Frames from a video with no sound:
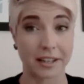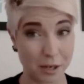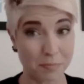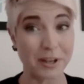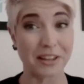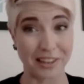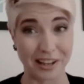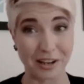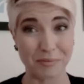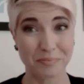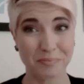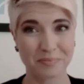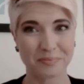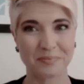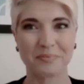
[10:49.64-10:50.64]
keeping
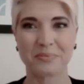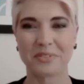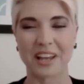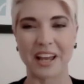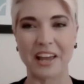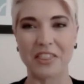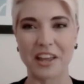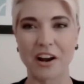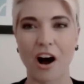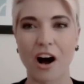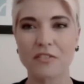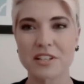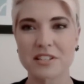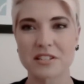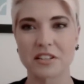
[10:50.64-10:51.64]
them, and then
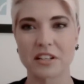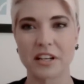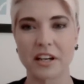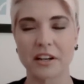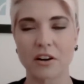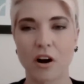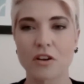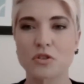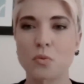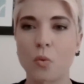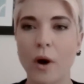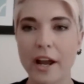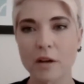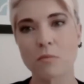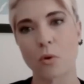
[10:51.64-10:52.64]
obviously it costs
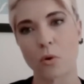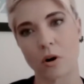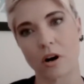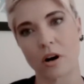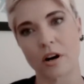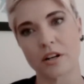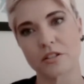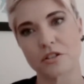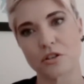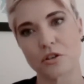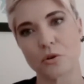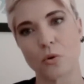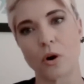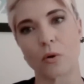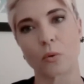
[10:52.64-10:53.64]
way more
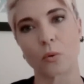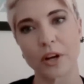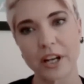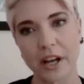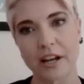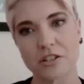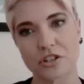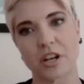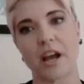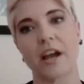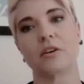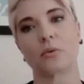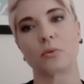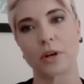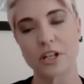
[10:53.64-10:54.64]
to
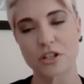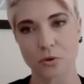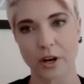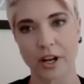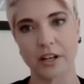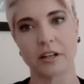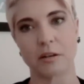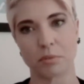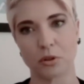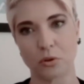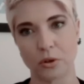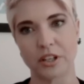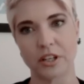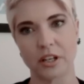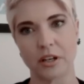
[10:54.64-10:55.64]
re-educate and retrain an
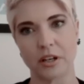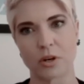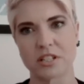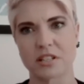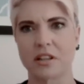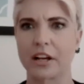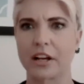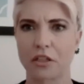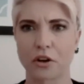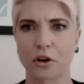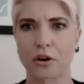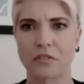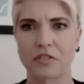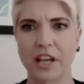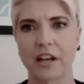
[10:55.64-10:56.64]
employee, what is it, like a
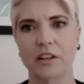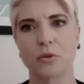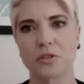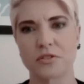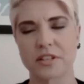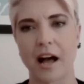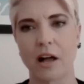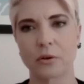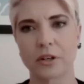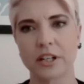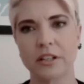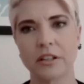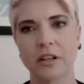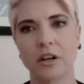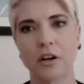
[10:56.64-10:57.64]
third of the annual
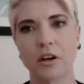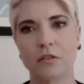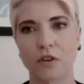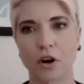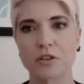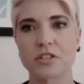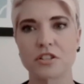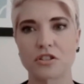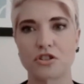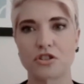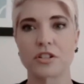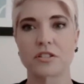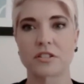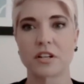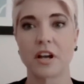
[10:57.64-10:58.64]
salary, versus
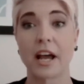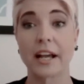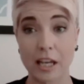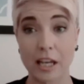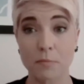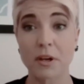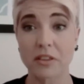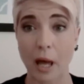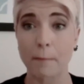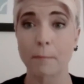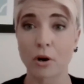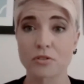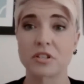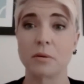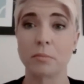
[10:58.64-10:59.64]
just keeping
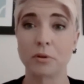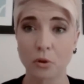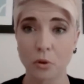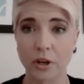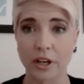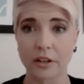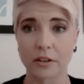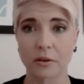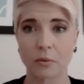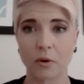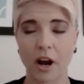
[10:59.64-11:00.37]
that person employed,